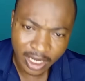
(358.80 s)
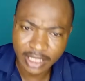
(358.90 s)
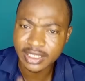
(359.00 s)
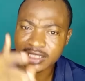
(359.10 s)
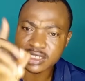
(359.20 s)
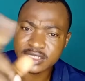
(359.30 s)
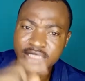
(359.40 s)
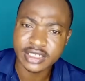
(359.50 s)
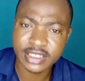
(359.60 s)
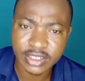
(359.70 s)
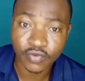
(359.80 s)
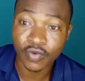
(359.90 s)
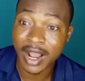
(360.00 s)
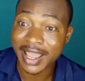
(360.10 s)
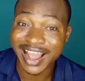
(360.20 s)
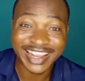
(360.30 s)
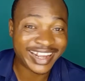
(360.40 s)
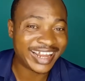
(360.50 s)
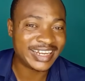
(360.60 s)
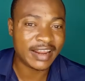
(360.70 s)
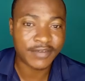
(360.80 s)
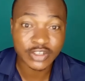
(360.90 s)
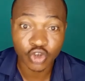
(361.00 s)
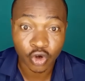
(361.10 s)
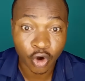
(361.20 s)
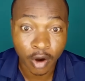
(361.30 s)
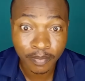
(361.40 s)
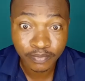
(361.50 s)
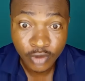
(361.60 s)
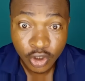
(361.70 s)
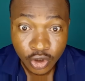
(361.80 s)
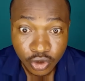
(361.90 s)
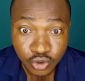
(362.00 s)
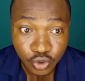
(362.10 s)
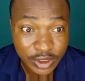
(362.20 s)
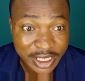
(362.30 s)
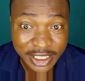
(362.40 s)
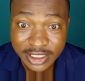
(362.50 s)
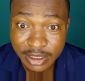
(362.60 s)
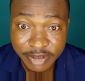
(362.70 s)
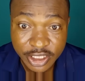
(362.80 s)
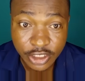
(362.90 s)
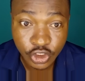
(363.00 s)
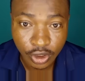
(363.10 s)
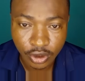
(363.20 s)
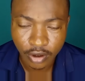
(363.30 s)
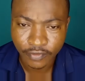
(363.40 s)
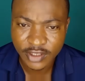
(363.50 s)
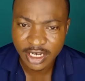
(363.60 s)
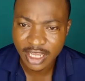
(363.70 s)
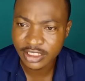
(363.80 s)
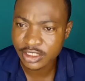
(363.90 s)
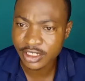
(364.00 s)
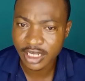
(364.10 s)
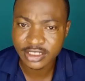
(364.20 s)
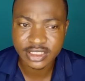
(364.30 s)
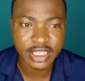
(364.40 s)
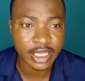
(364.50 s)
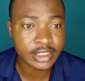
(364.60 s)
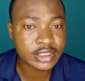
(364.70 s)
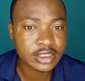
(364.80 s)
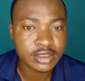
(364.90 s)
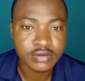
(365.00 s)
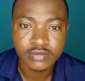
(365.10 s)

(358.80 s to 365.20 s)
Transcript: And that is the reason why I can never succumb to the intimidation of the Nigerian states.